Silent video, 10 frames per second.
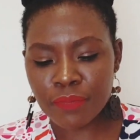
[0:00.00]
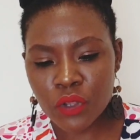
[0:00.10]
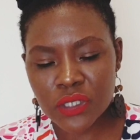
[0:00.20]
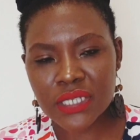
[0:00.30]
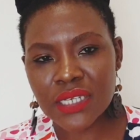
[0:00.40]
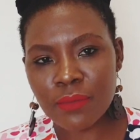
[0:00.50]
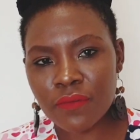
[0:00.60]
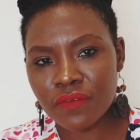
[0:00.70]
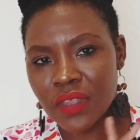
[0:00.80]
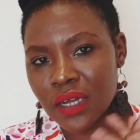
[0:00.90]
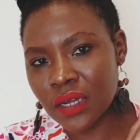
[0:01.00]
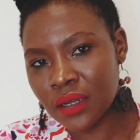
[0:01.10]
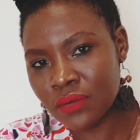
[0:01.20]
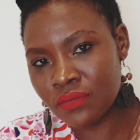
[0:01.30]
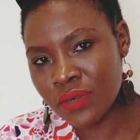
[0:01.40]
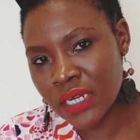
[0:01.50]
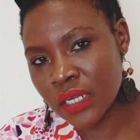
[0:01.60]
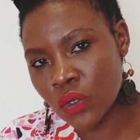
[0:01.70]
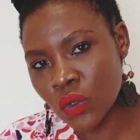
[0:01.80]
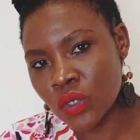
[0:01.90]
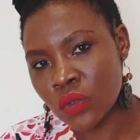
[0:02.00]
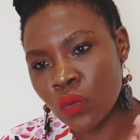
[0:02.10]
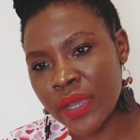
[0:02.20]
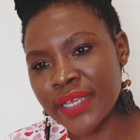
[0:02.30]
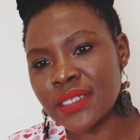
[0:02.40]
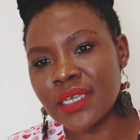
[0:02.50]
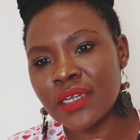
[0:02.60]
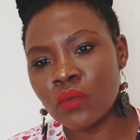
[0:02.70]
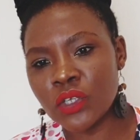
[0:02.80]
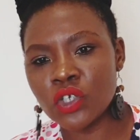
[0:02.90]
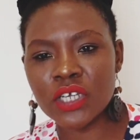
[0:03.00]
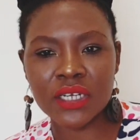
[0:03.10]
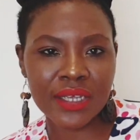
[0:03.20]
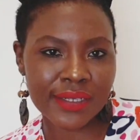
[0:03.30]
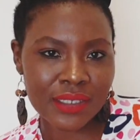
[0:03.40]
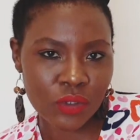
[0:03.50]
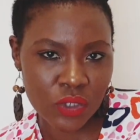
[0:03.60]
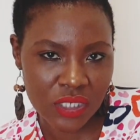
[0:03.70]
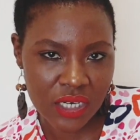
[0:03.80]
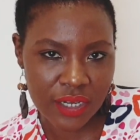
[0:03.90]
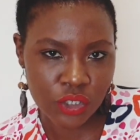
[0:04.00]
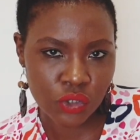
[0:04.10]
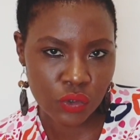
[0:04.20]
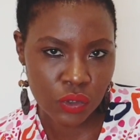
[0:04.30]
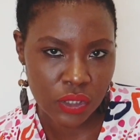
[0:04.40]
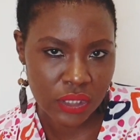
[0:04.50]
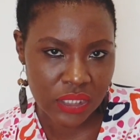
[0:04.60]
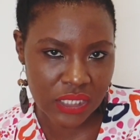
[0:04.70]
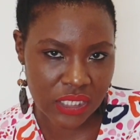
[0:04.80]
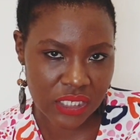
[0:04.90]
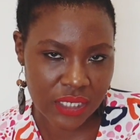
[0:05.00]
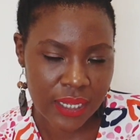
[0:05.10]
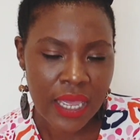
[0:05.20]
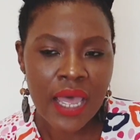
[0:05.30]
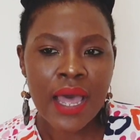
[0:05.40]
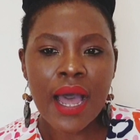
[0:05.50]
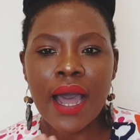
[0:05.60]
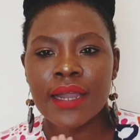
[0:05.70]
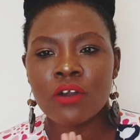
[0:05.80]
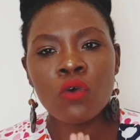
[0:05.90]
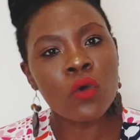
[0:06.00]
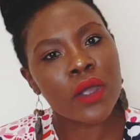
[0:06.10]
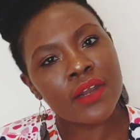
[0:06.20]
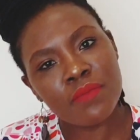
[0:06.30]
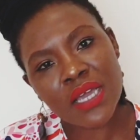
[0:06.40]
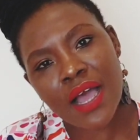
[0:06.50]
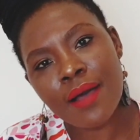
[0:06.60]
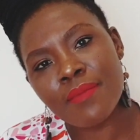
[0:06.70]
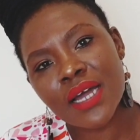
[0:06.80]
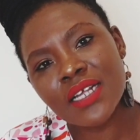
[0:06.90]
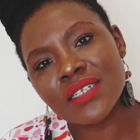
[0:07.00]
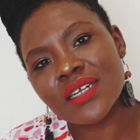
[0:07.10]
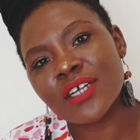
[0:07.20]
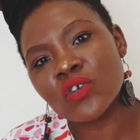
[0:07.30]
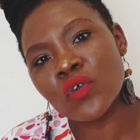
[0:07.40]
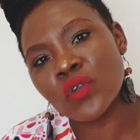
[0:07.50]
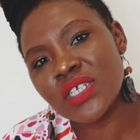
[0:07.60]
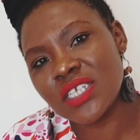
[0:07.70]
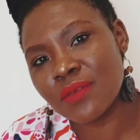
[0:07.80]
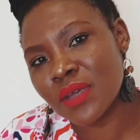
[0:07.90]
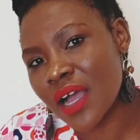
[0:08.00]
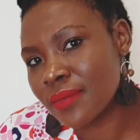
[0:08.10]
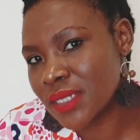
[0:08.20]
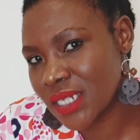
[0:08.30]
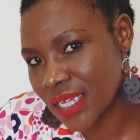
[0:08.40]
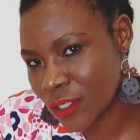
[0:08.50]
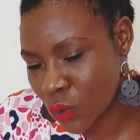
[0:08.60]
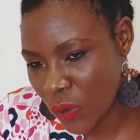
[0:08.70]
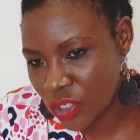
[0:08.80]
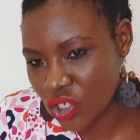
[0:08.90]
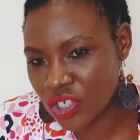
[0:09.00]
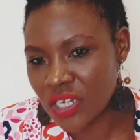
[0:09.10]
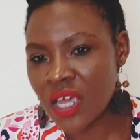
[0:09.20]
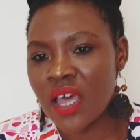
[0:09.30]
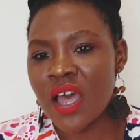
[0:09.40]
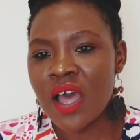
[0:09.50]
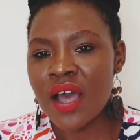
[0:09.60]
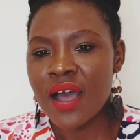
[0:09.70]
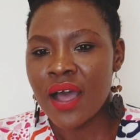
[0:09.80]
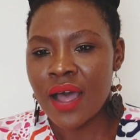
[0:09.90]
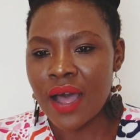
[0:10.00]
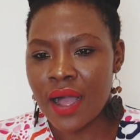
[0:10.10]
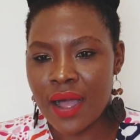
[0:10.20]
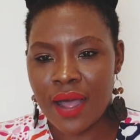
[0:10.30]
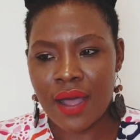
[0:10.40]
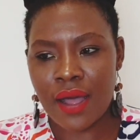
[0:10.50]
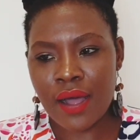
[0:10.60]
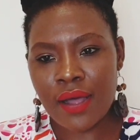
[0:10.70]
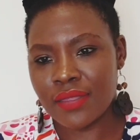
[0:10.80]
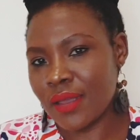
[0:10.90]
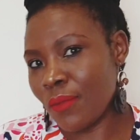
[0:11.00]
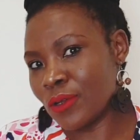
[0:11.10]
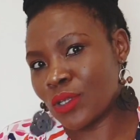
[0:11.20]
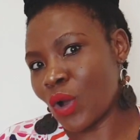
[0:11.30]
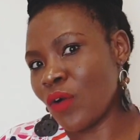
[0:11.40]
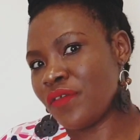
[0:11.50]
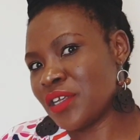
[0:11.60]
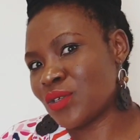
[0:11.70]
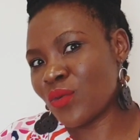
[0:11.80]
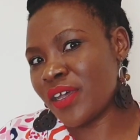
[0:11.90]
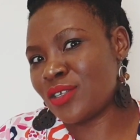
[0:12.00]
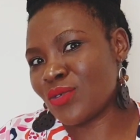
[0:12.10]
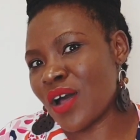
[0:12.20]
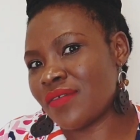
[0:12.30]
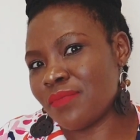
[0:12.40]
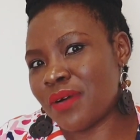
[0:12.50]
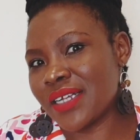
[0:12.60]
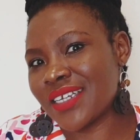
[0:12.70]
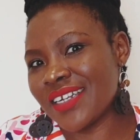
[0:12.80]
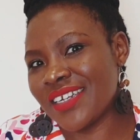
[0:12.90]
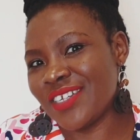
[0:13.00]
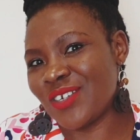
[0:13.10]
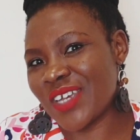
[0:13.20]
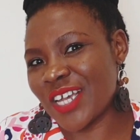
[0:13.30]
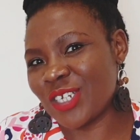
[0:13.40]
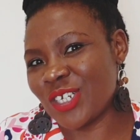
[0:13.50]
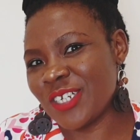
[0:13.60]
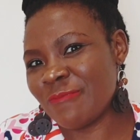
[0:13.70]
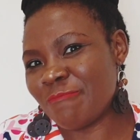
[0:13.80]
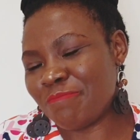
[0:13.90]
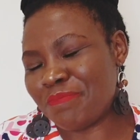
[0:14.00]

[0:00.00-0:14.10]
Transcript: Those are some of the really good ways in which you can get into international teaching. And who can become an international teacher becomes the next question. The most obvious way is to have a bachelor in education.